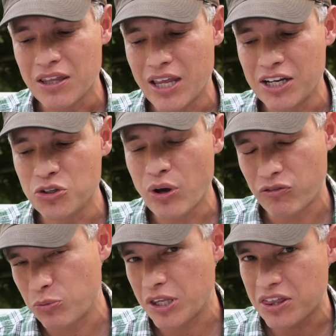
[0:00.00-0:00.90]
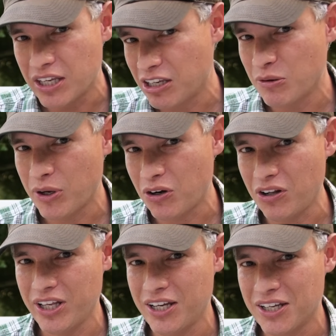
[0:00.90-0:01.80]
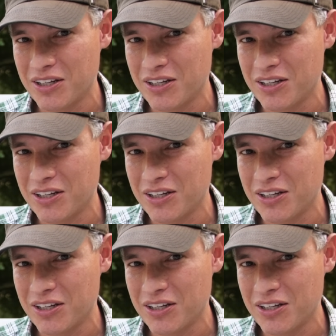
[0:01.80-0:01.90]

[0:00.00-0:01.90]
then you have to be thinking about all that.